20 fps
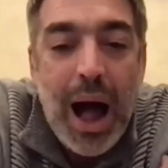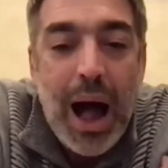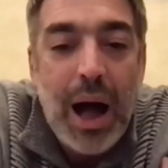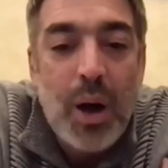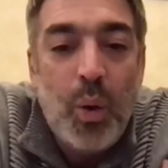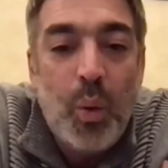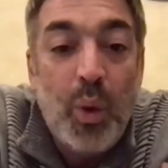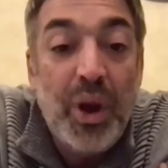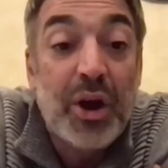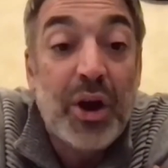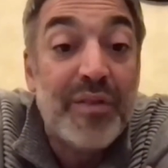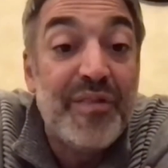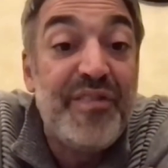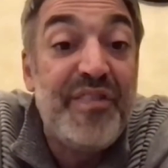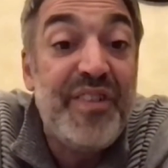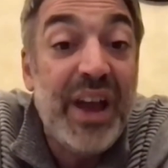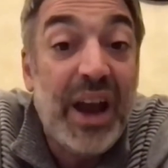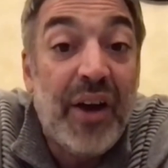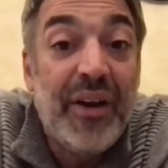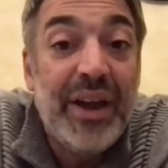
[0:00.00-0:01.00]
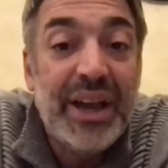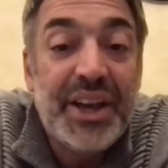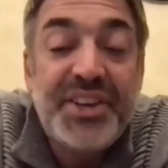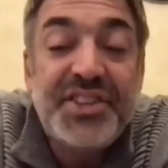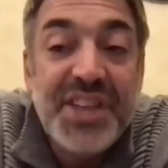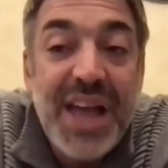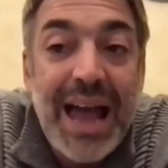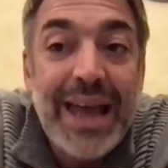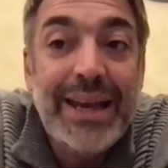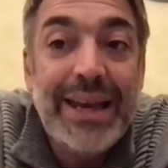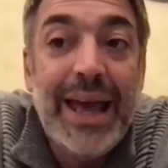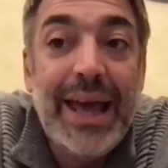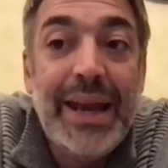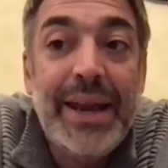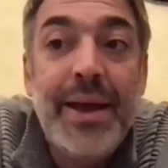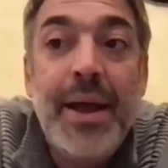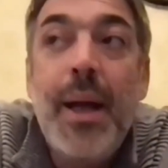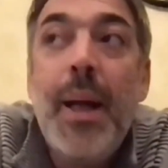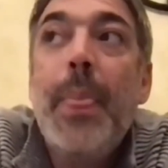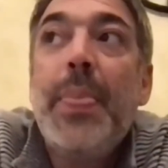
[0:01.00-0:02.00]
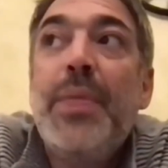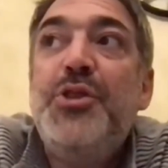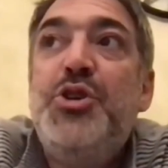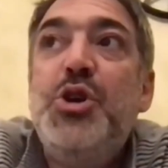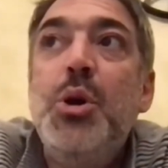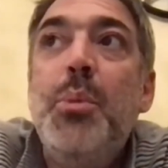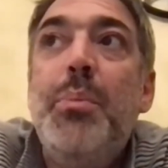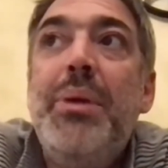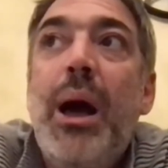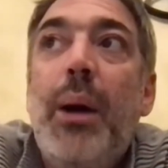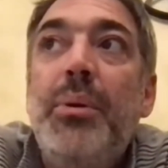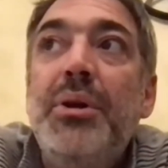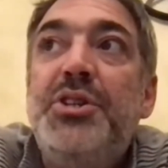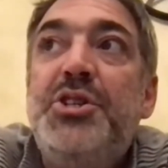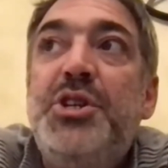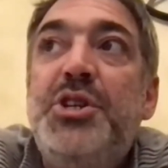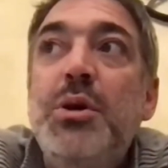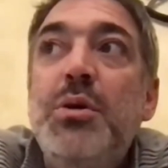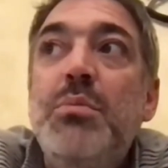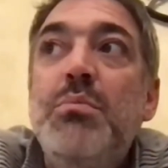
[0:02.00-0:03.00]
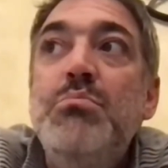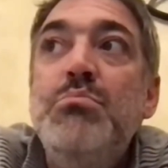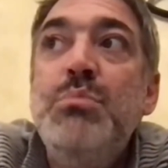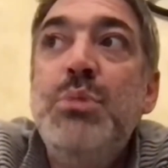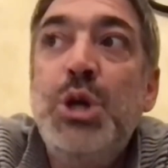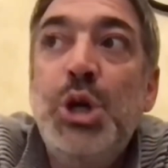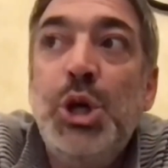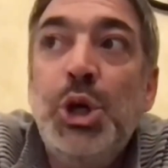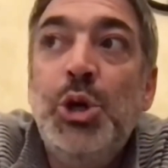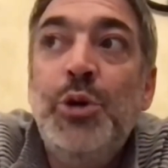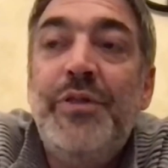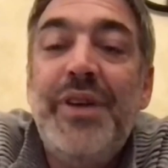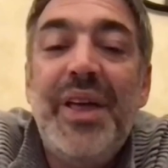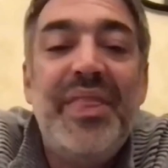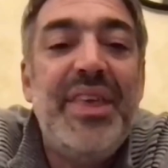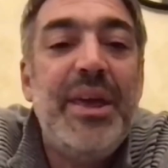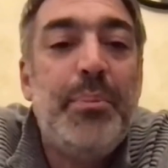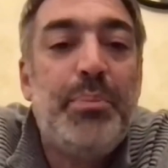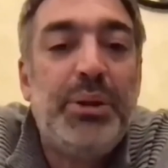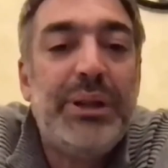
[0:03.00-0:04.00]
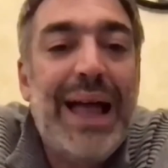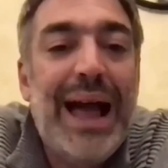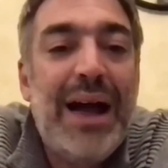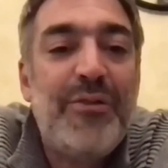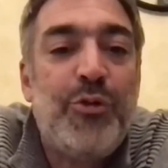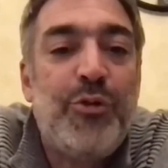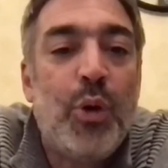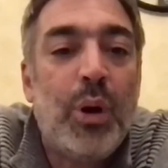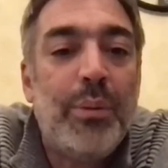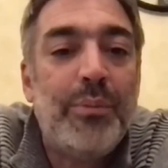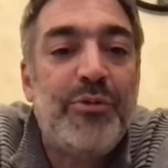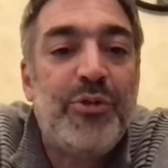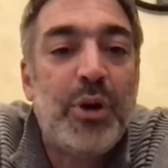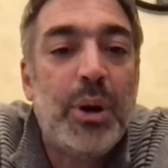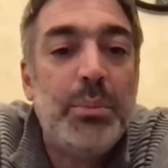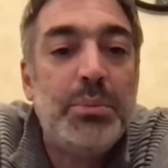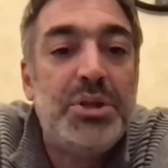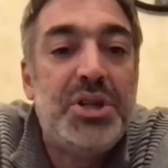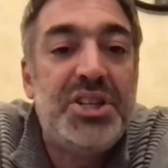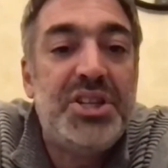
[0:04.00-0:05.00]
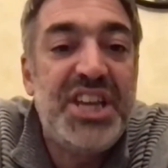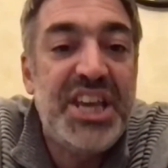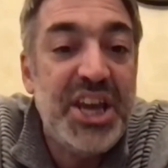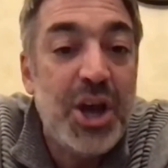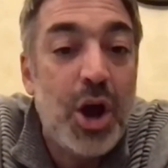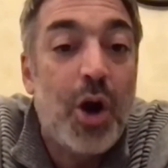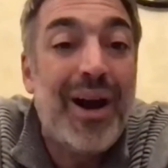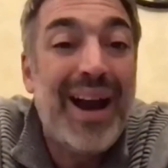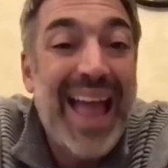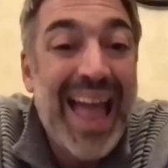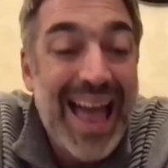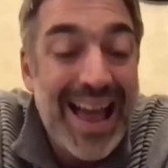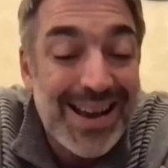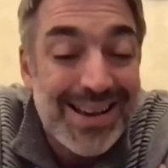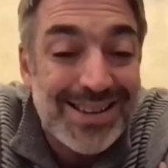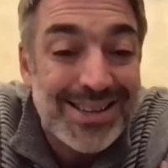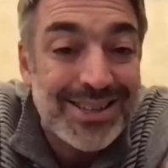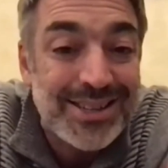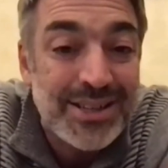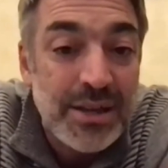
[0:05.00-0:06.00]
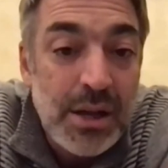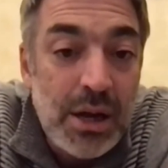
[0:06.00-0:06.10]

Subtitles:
we are very excited to be able to move the platform from TRX